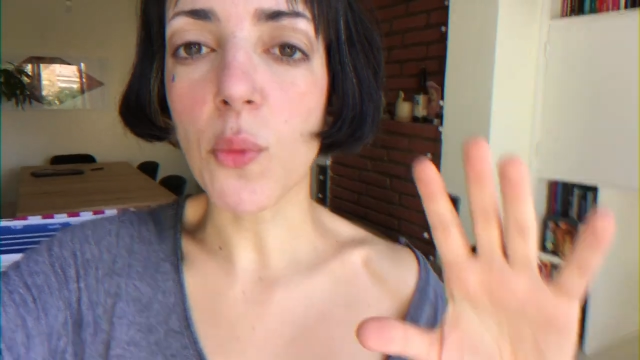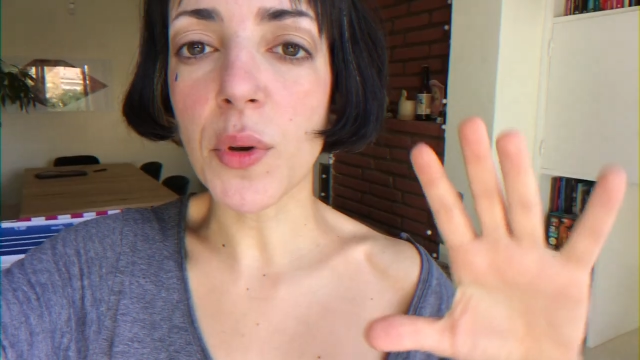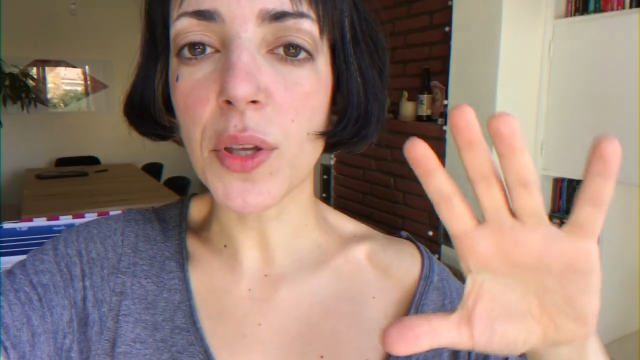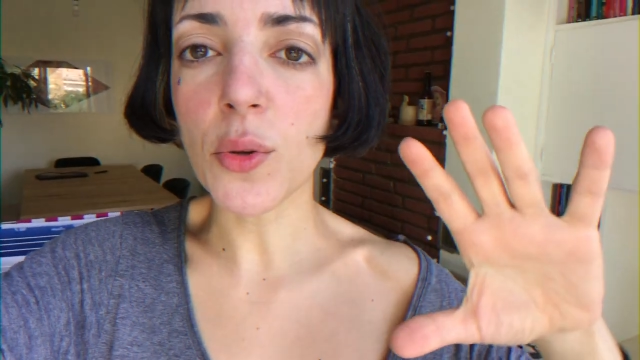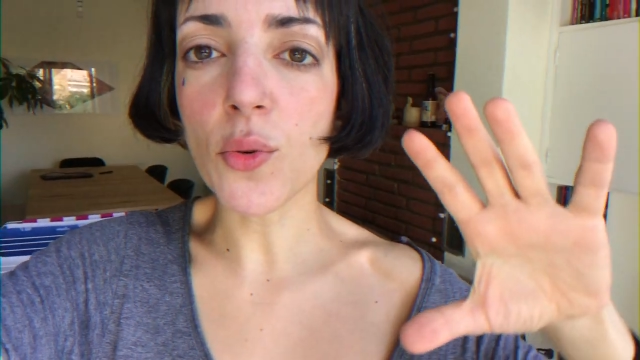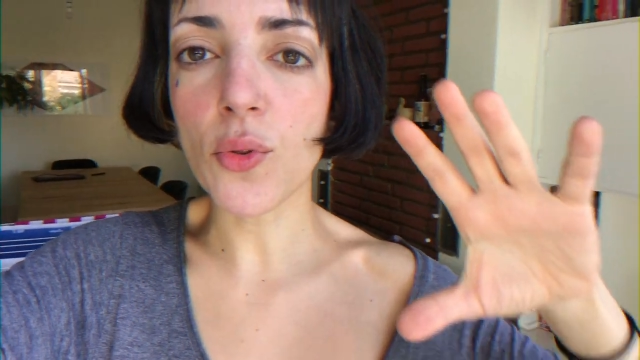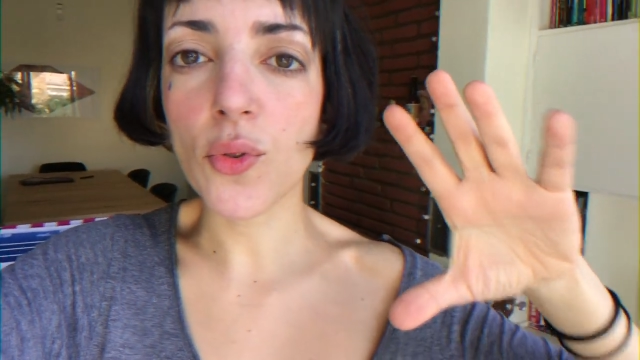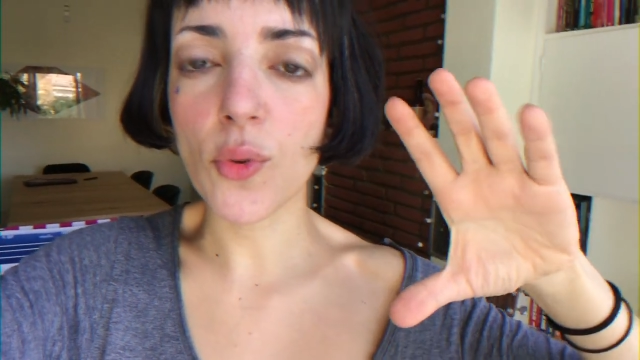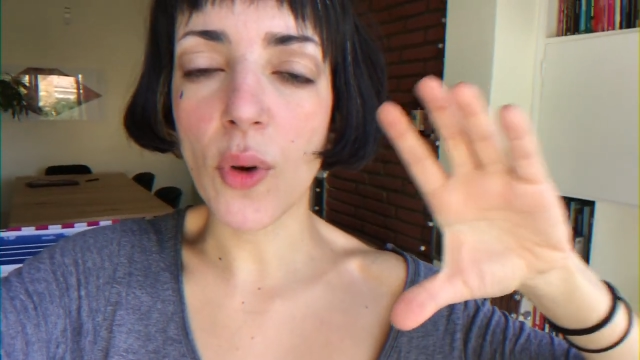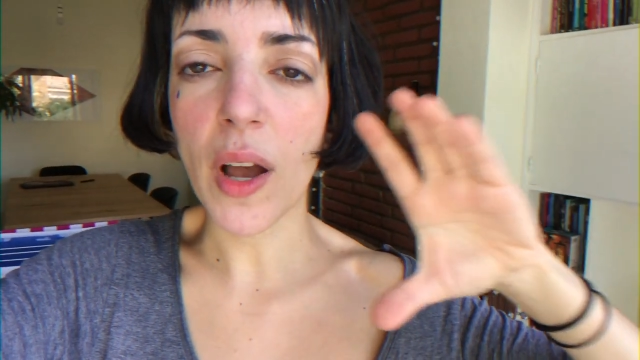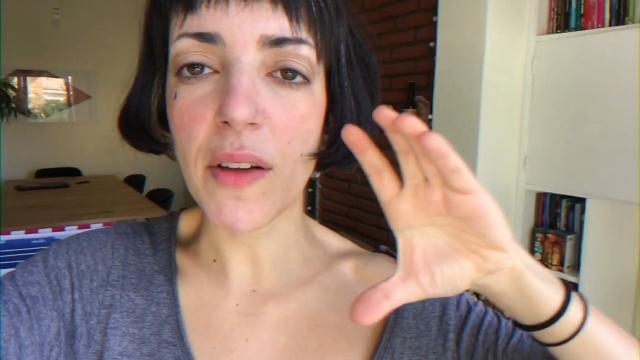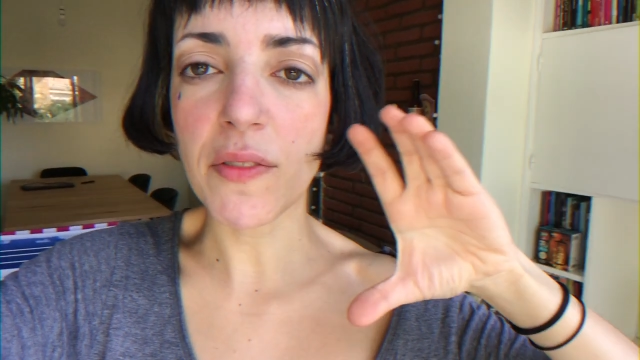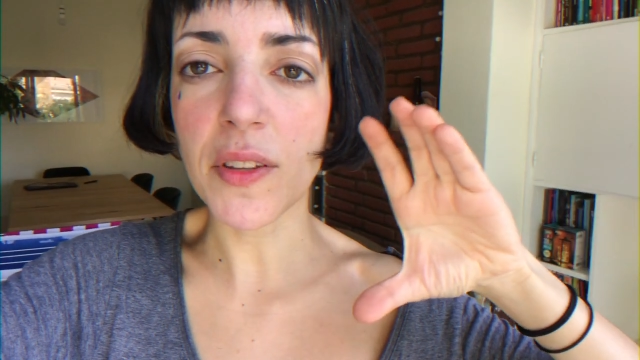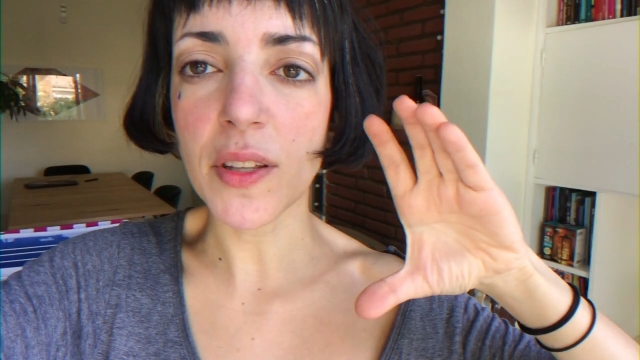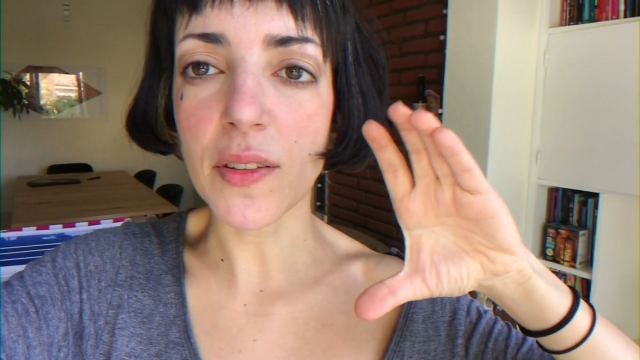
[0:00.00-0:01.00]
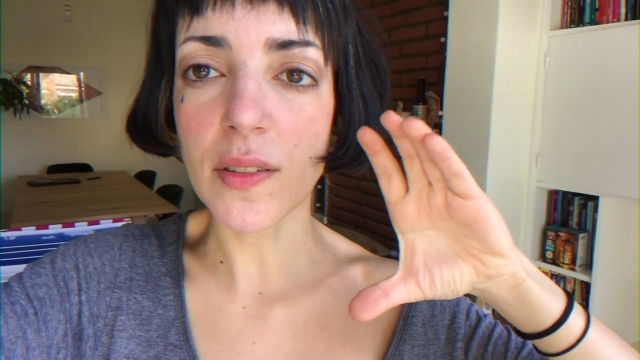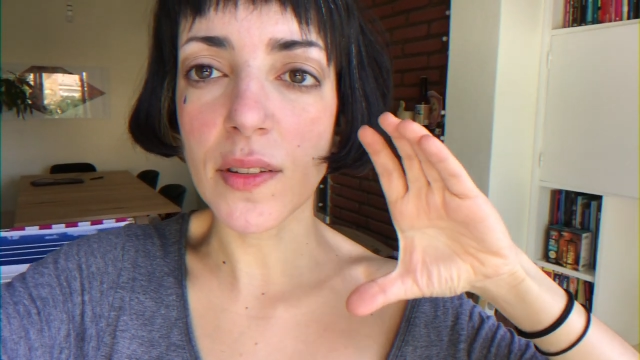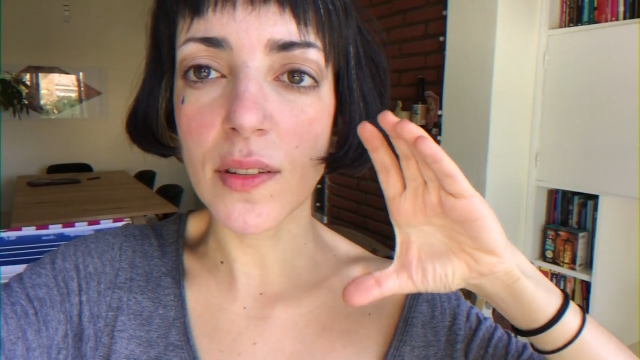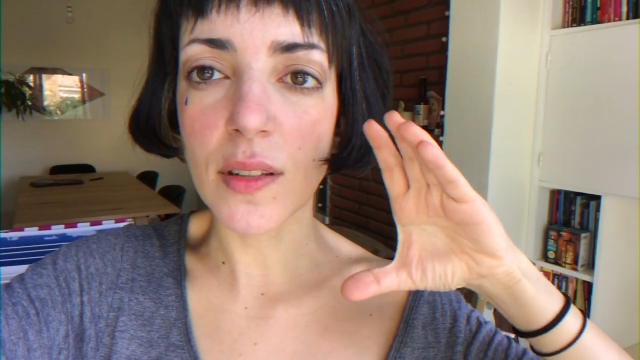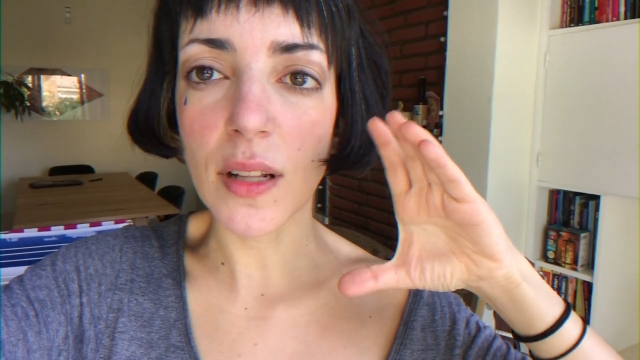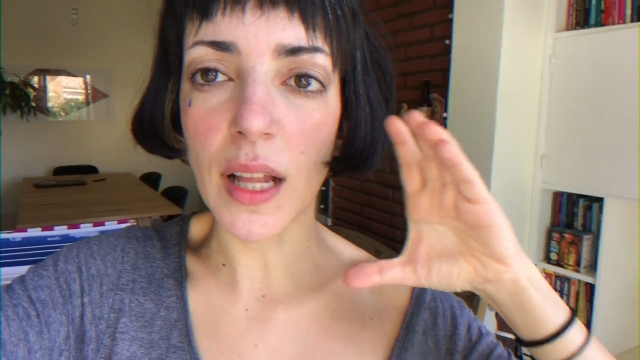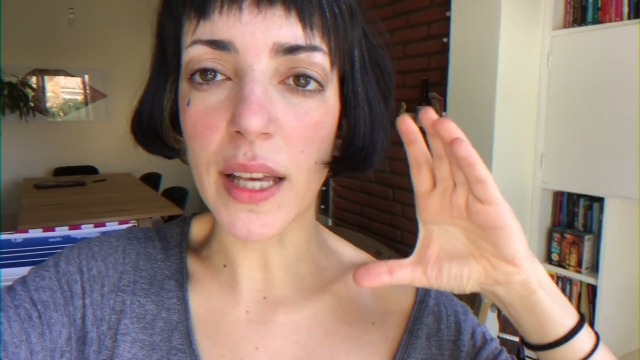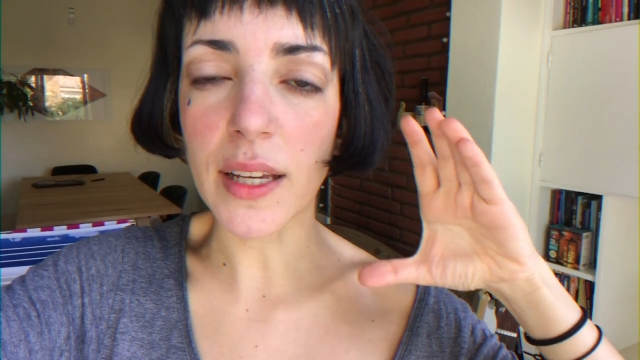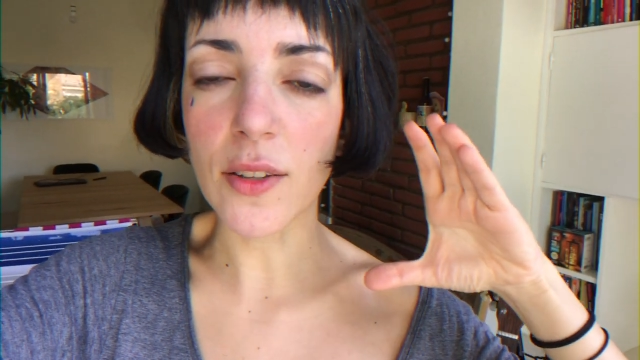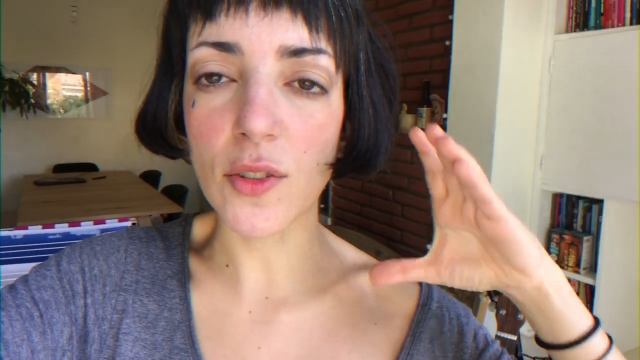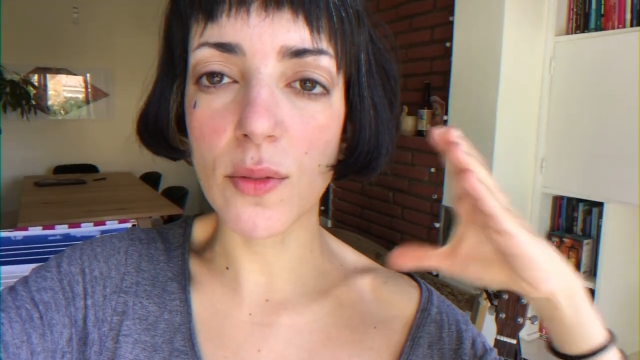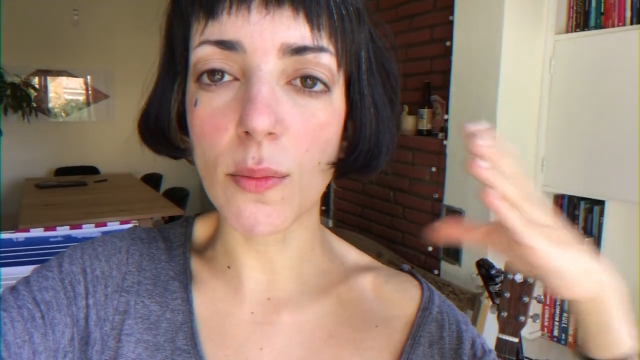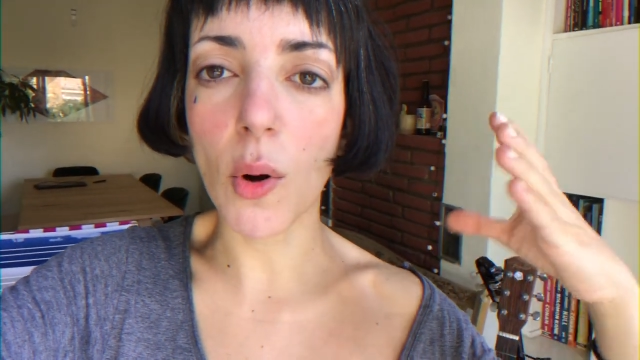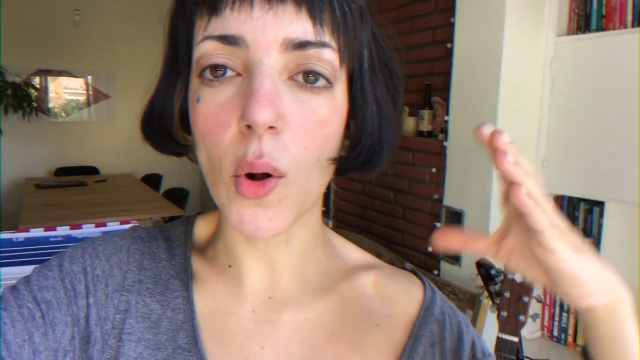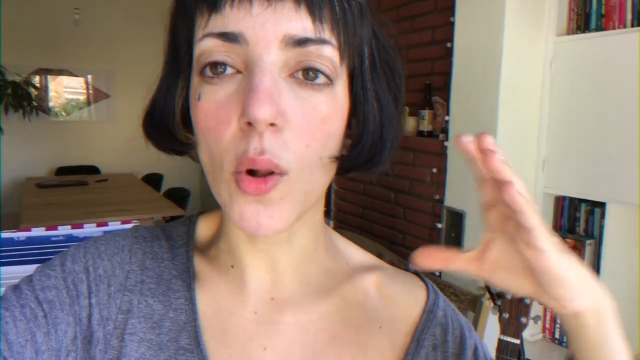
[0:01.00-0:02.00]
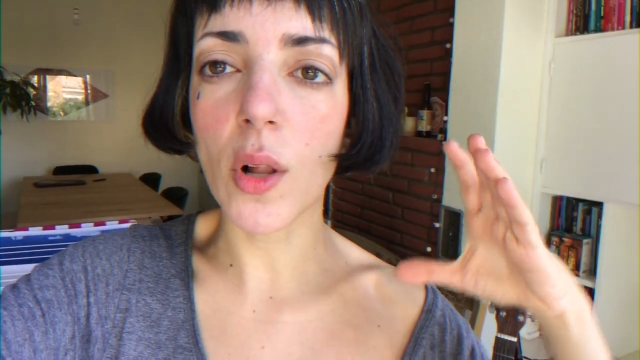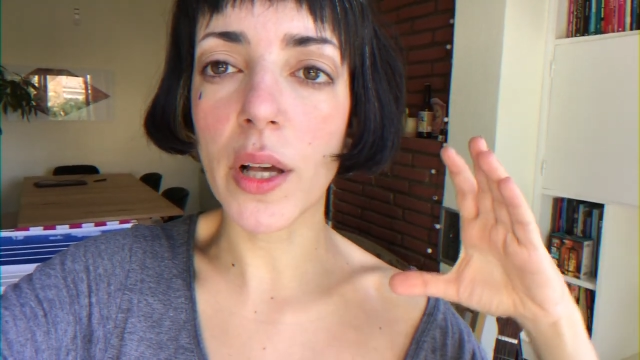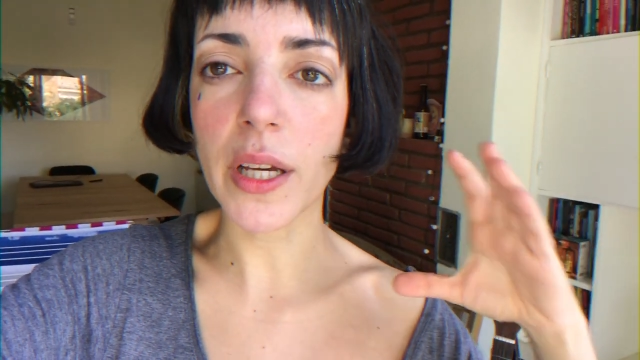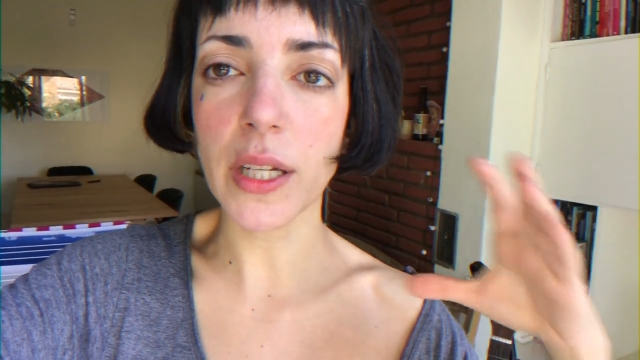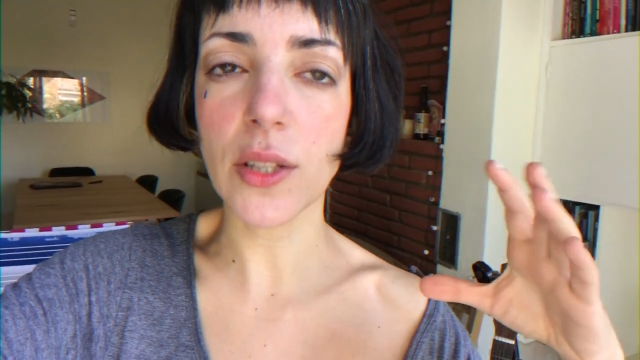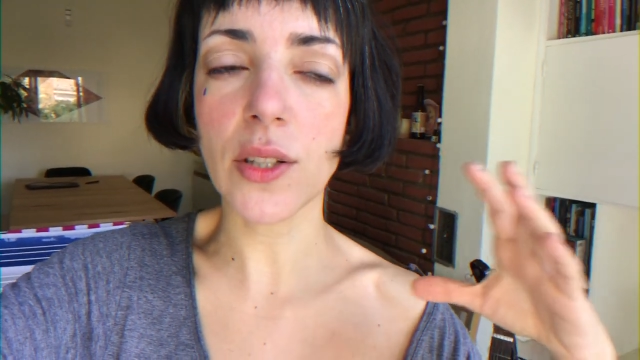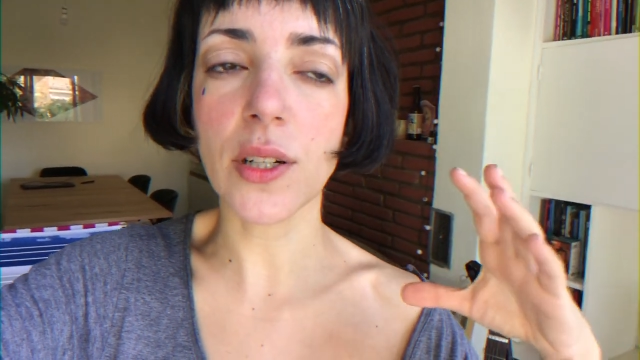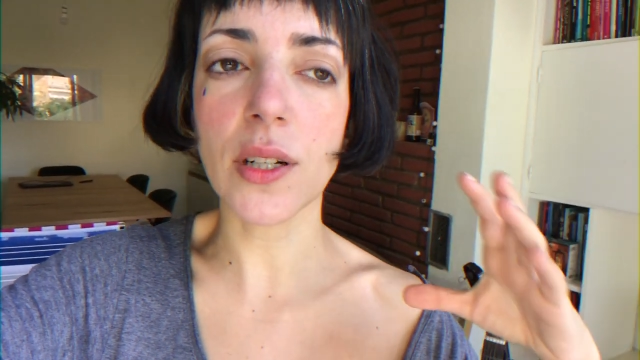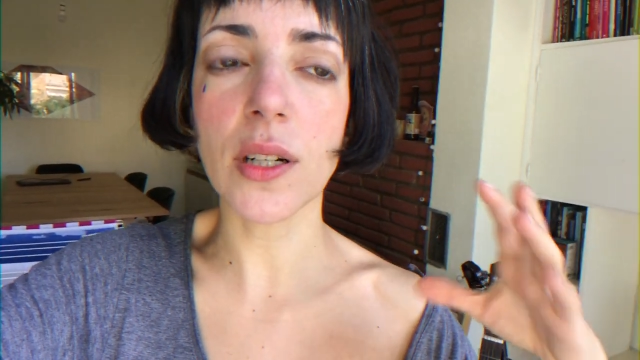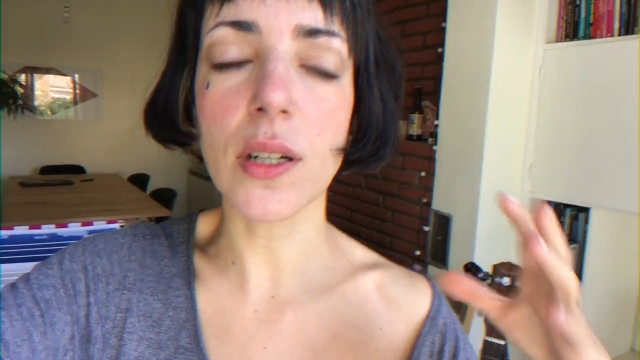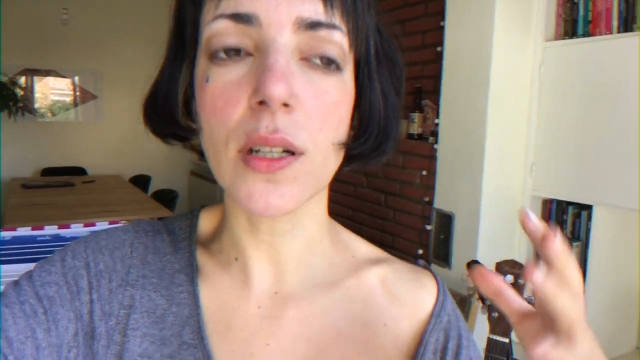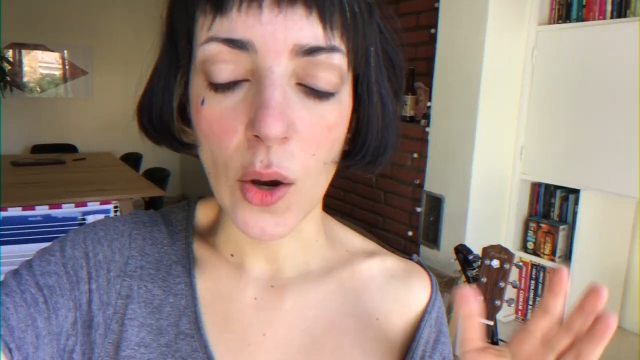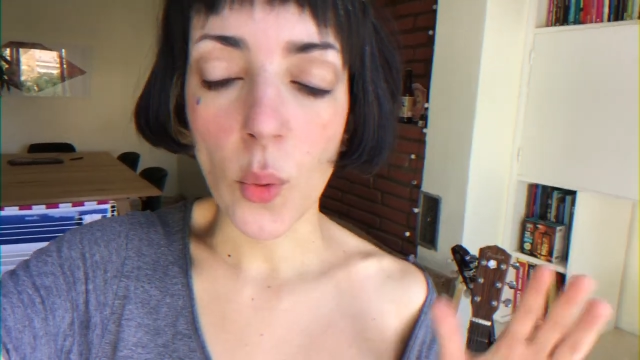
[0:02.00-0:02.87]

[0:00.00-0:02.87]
We used to have this like small heater.